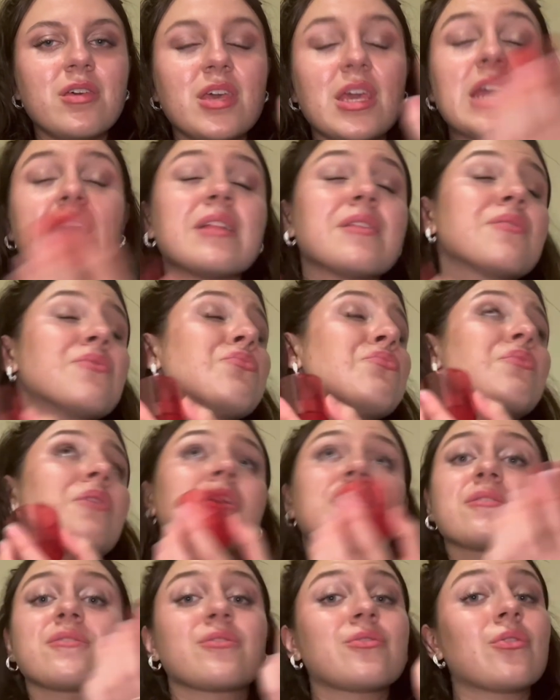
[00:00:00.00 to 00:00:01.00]
It's
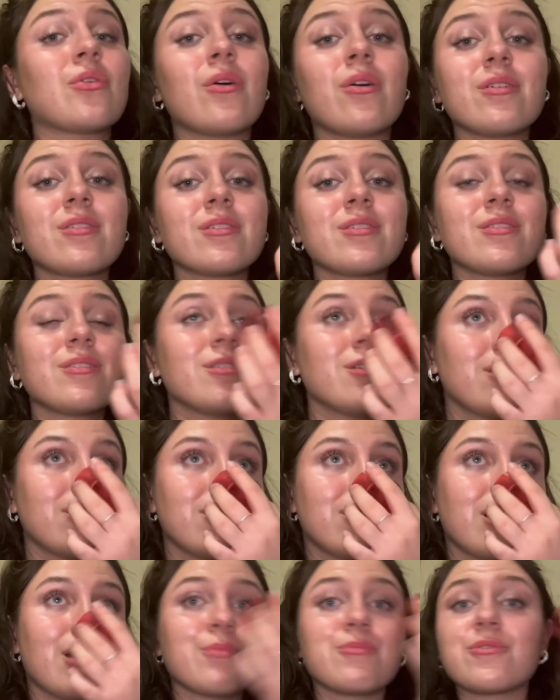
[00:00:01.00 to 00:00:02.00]
just not.
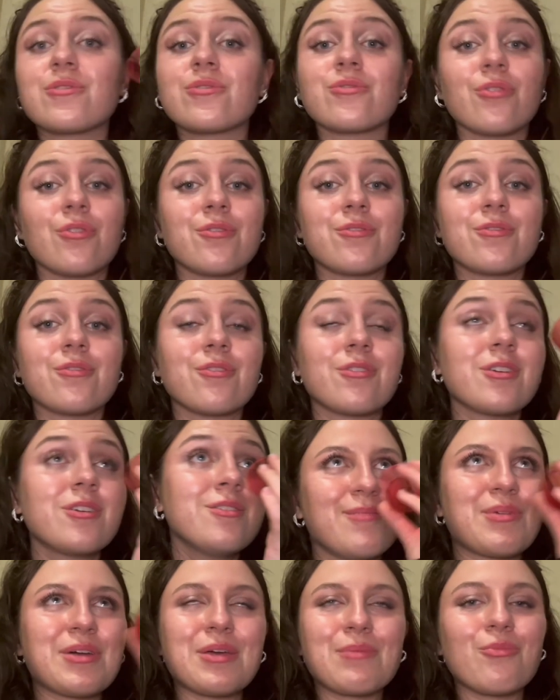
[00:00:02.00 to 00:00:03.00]
I'm so sorry,
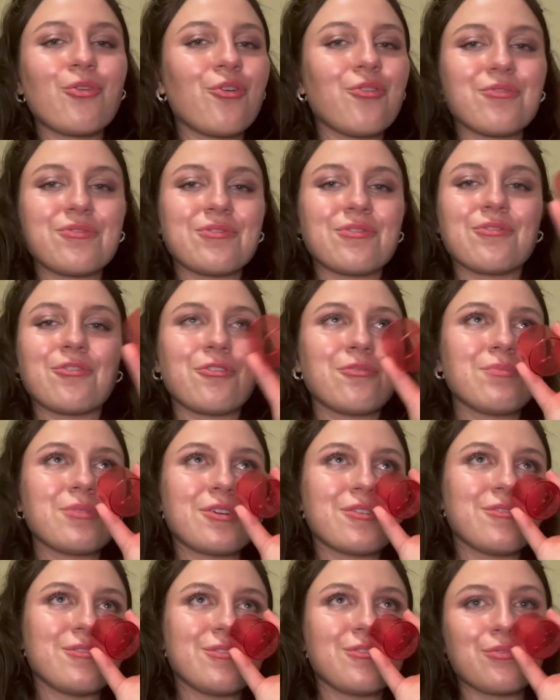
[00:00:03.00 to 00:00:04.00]
but I'm also not
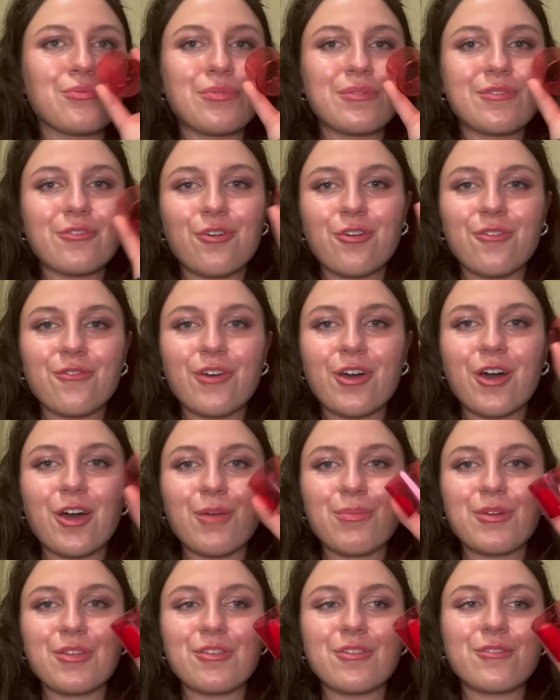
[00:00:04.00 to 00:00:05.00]
because you're just
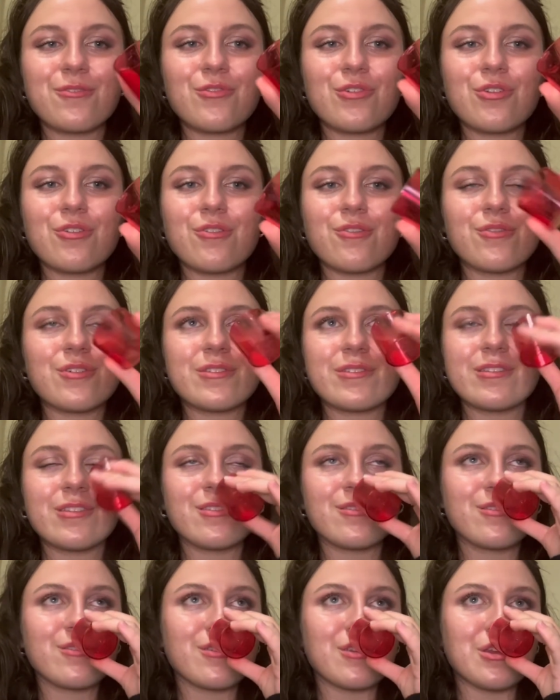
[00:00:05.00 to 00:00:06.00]
overhyping this for no reason.
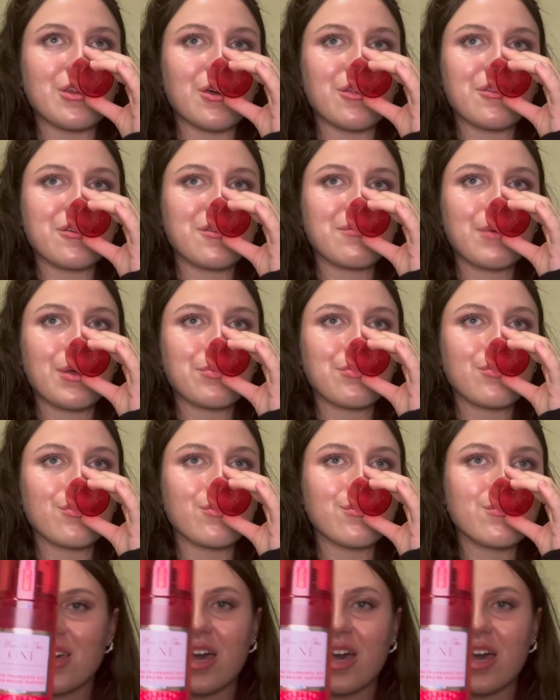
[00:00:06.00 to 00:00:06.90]
This is nothing special.